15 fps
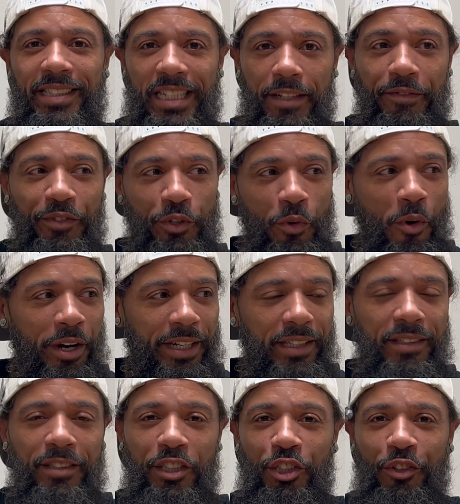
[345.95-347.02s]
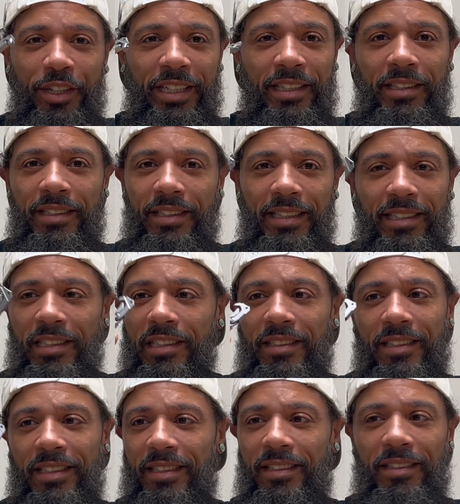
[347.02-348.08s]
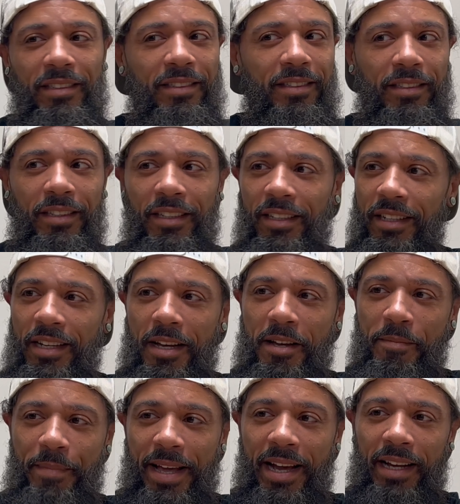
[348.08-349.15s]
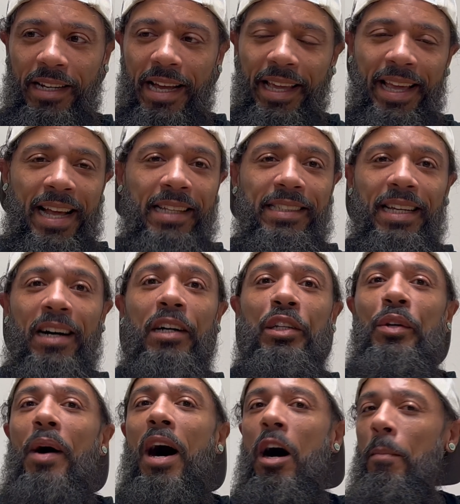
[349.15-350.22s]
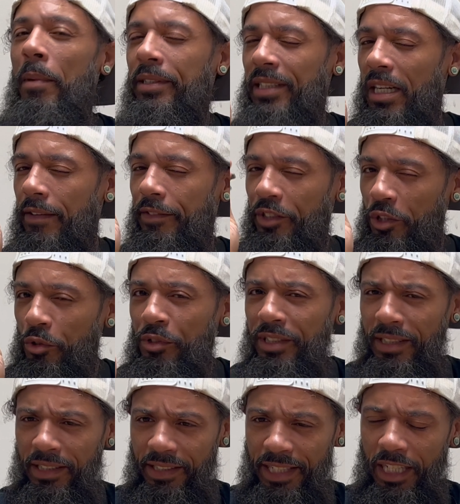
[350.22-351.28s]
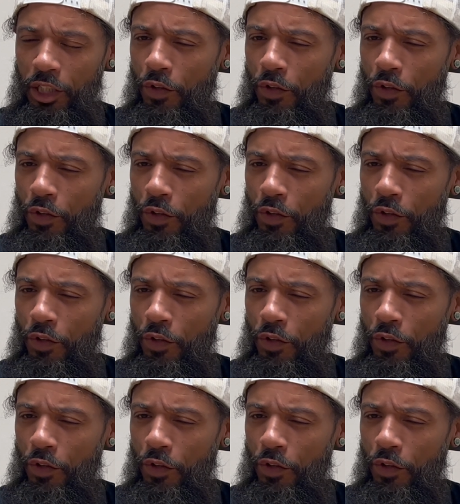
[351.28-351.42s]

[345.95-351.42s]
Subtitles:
If you are into the trades, this is, man, I can't tell you how much I've used this thing.